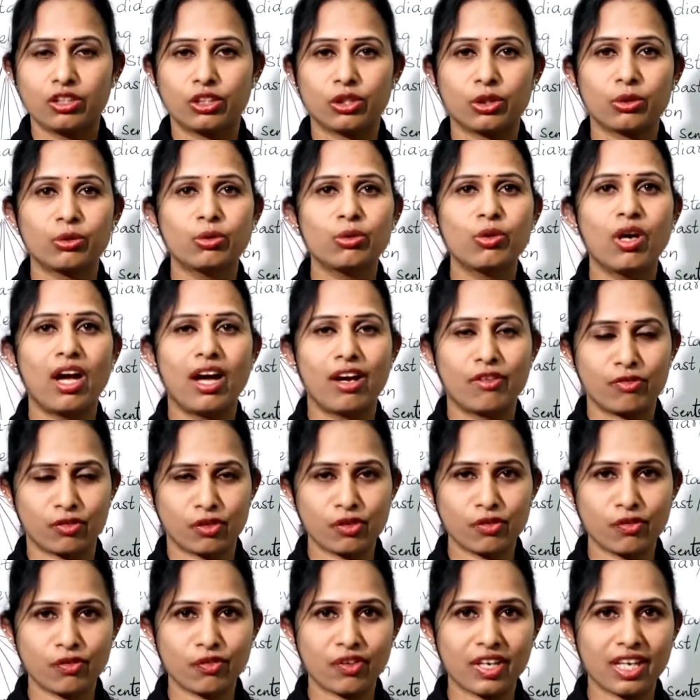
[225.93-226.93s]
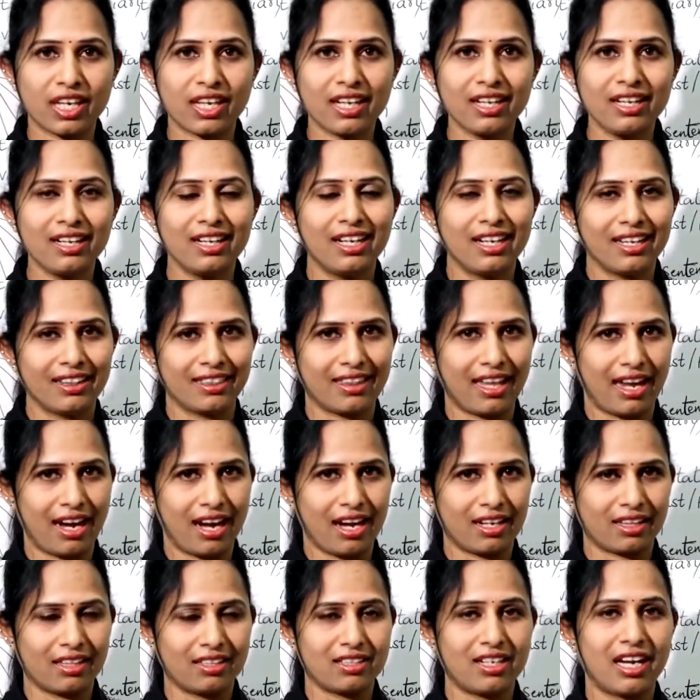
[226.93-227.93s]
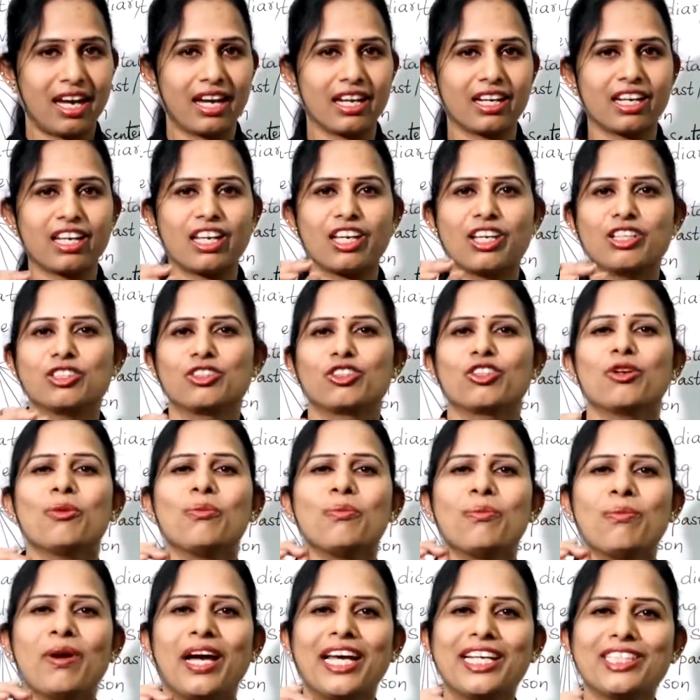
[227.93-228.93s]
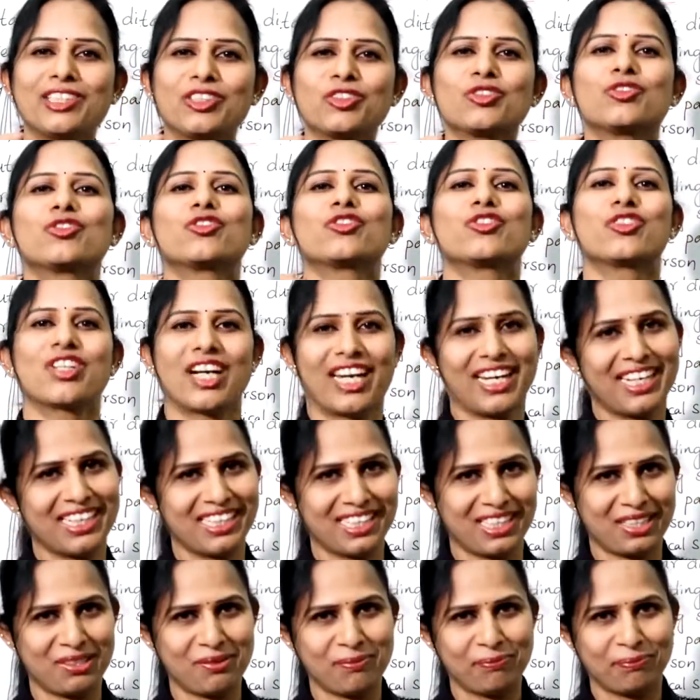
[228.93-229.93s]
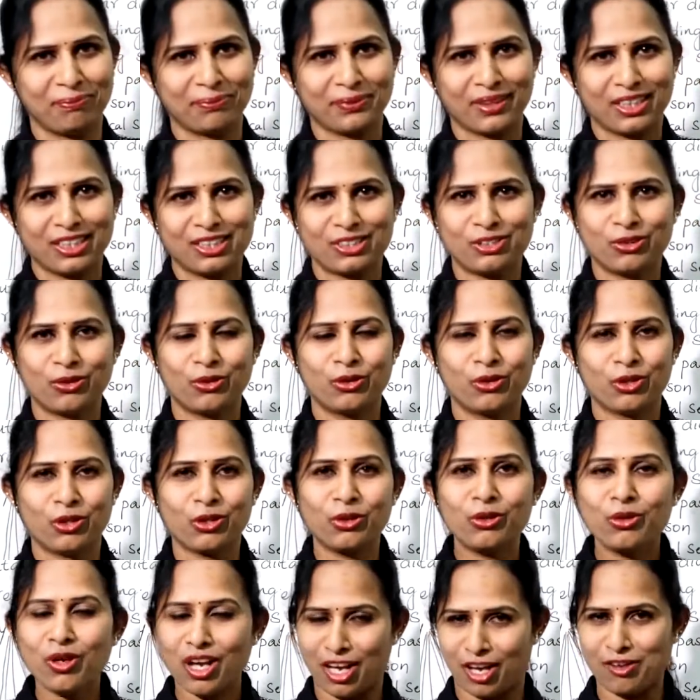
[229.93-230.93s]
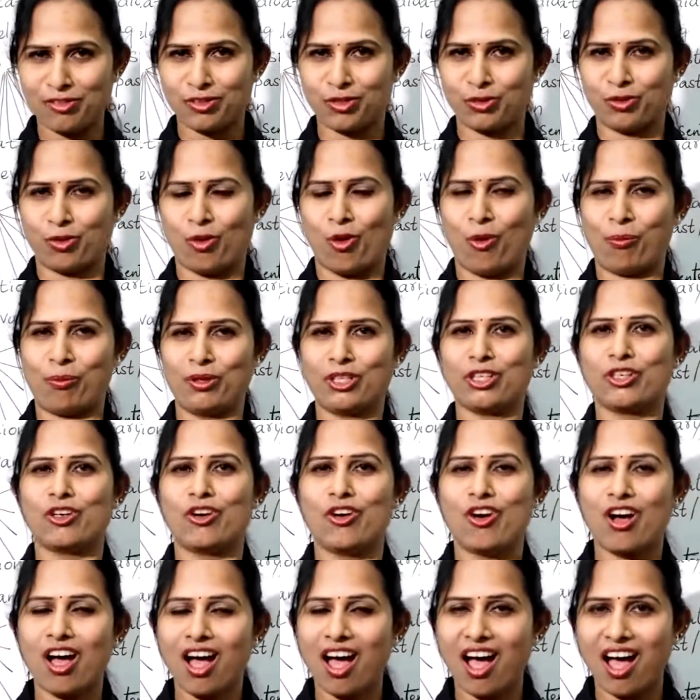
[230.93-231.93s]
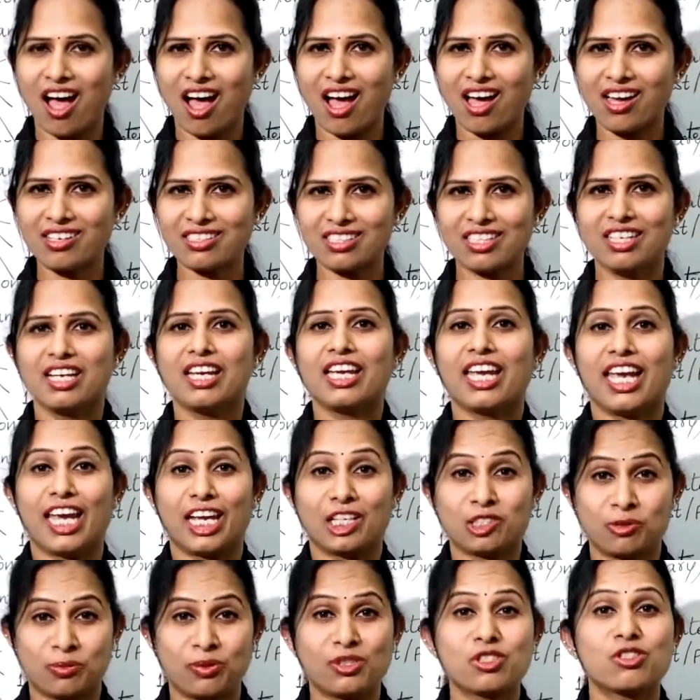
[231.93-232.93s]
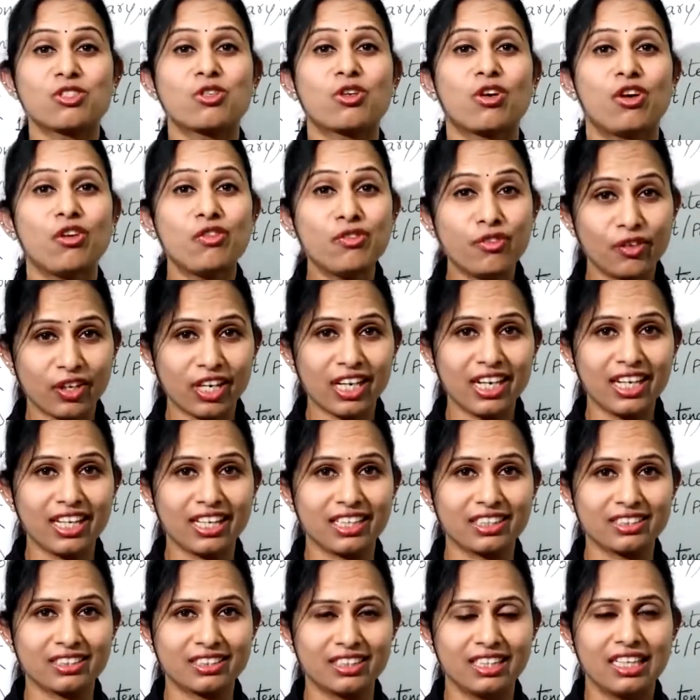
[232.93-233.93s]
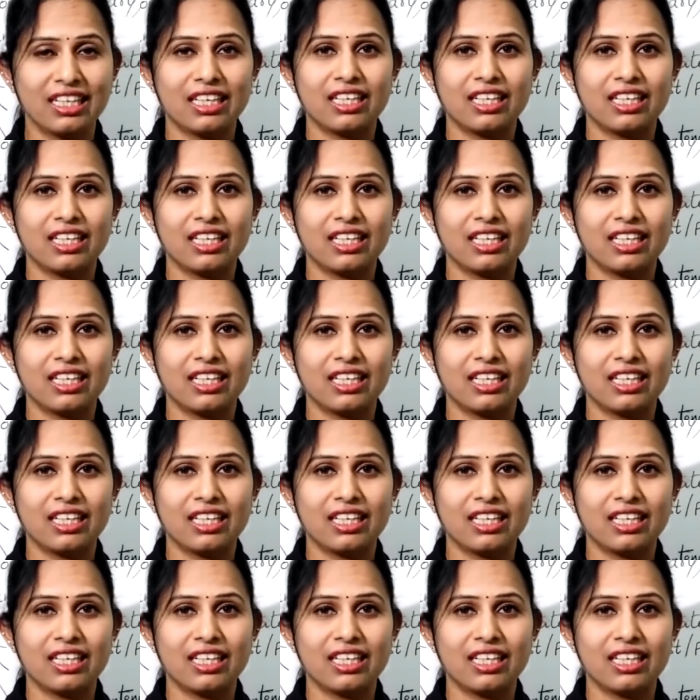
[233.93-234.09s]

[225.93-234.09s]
You have to feel that the diary is your best friend. So you have to open your heart, express your feelings.